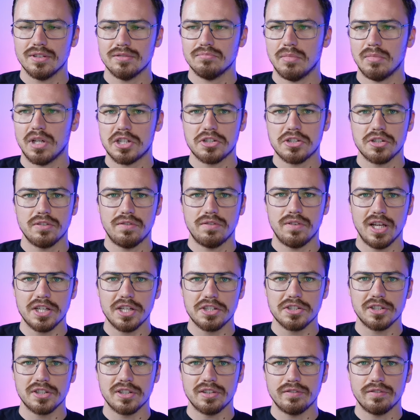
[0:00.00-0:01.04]
much
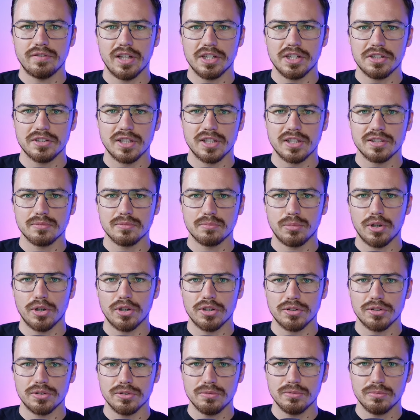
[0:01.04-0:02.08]
inflation inflation doesn't
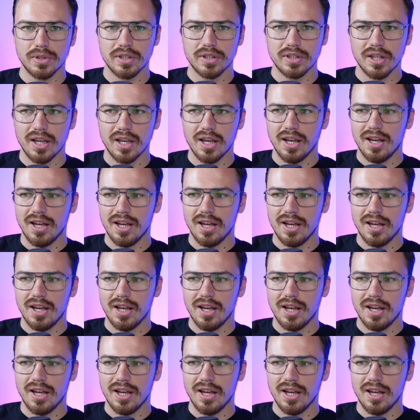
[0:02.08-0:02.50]
bother you but